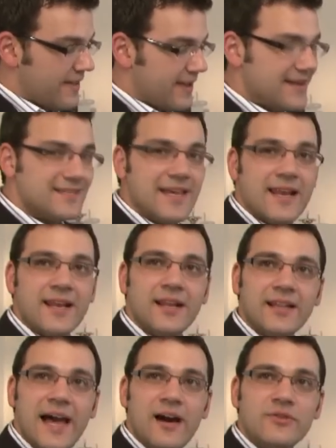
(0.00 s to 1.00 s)
is that it
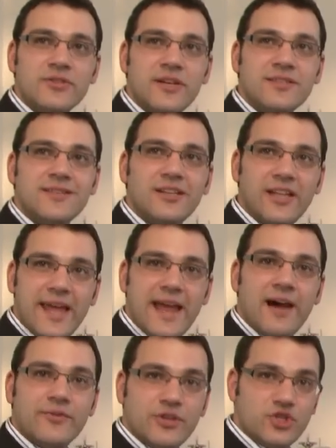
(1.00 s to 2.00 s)
allows us to lay
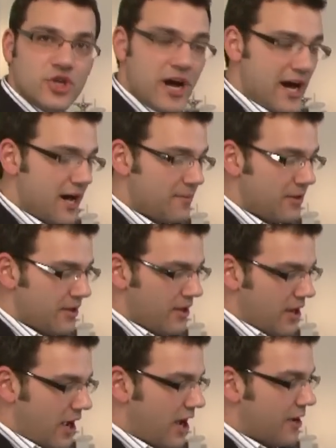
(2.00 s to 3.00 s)
out the job
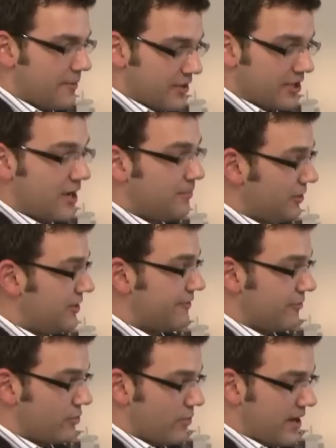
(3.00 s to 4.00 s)
um, in a couple
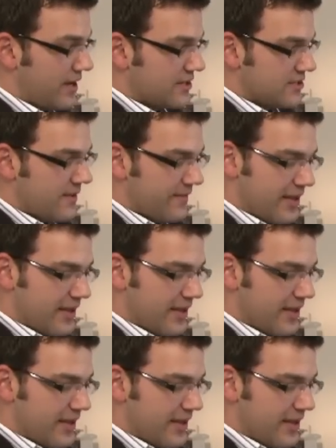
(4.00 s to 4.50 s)
different ways.